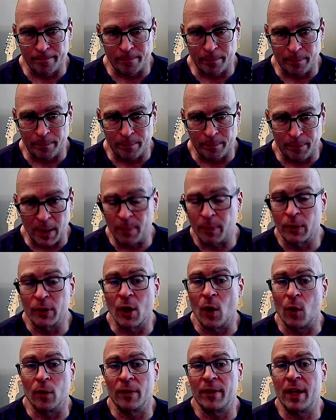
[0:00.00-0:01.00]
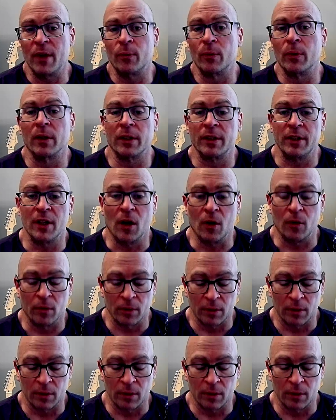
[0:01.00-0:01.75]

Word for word: People don't. They really don't.